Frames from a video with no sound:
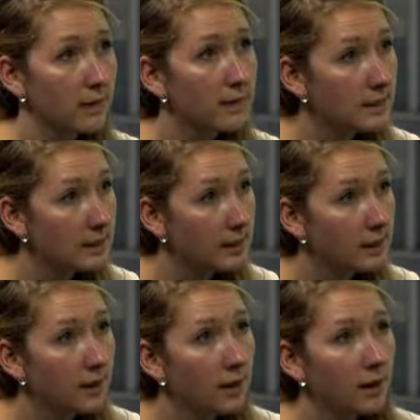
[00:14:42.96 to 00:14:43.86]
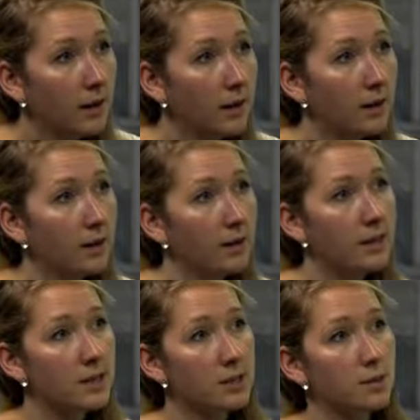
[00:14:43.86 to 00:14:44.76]
easing. Mm-hmm.
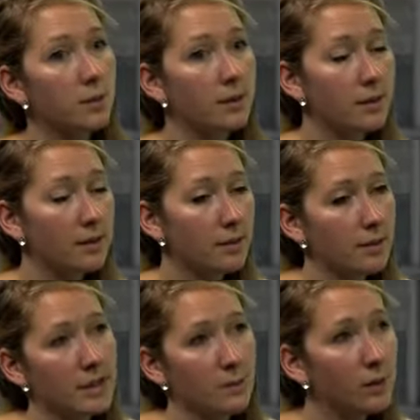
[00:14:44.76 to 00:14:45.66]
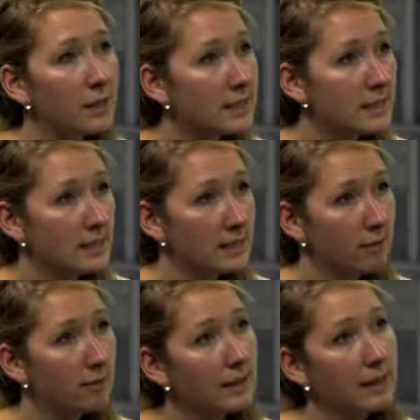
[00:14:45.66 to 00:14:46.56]
The issue with these policies is
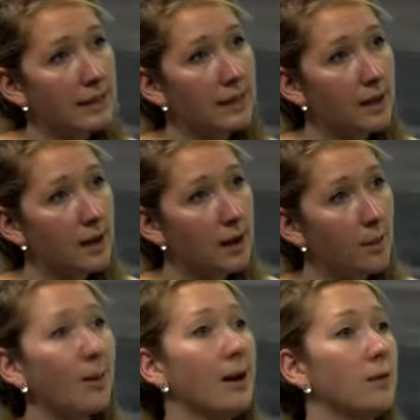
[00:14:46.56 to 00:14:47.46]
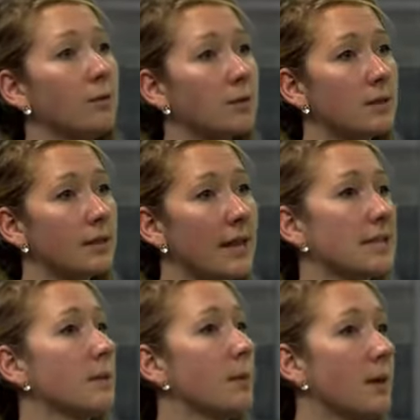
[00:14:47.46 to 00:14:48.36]
they're really about
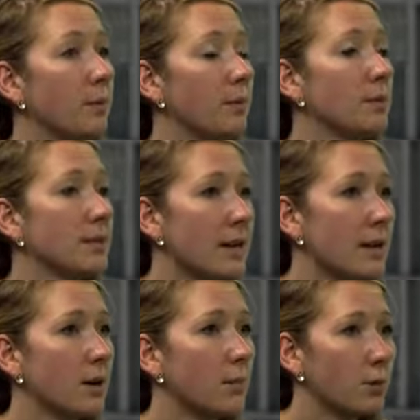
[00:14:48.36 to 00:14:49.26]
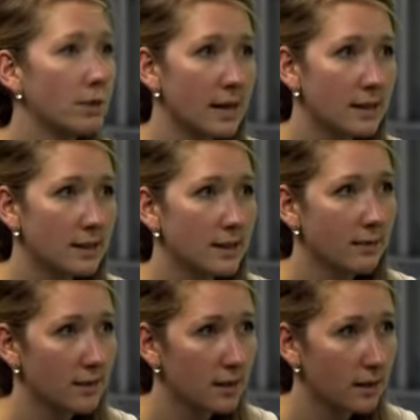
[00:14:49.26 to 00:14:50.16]
getting people to take on more debt,
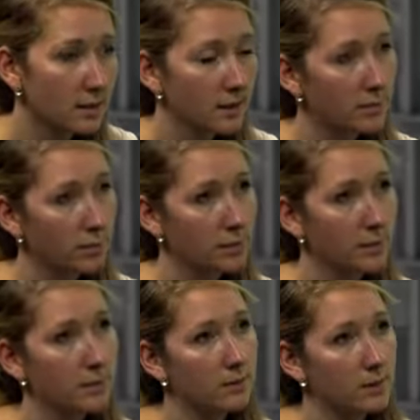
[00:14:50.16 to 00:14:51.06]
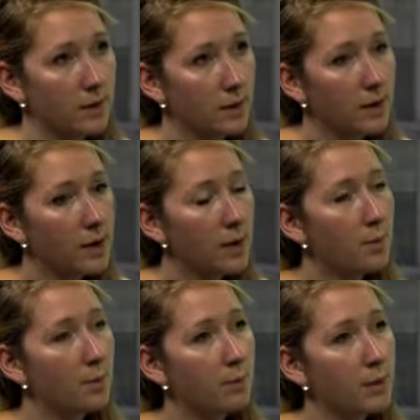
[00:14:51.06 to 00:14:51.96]
as I've talked about, so
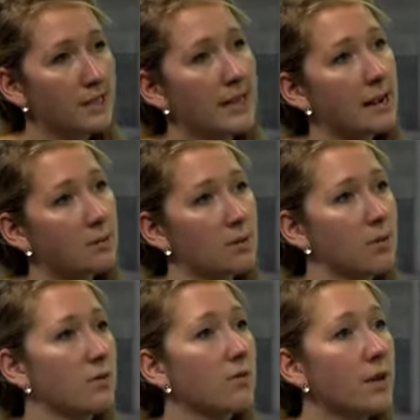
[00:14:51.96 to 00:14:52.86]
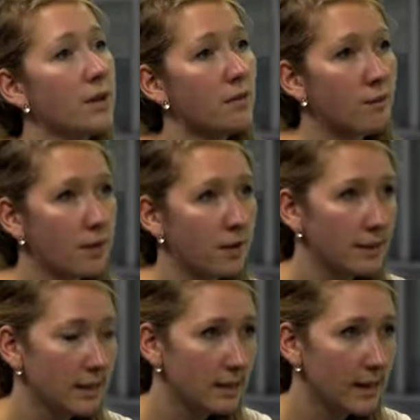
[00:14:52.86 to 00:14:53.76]
putting households further and further
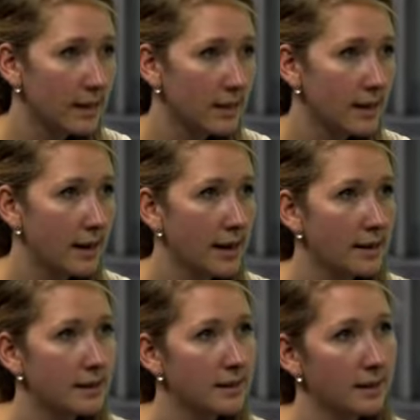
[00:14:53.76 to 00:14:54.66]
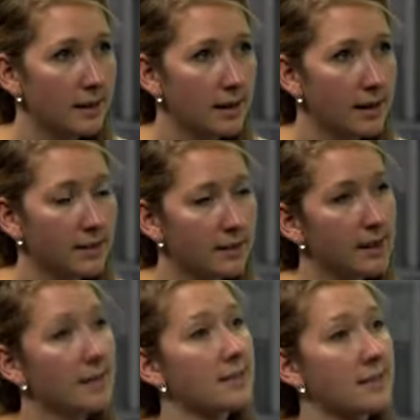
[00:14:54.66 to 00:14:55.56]
into debt, and that's a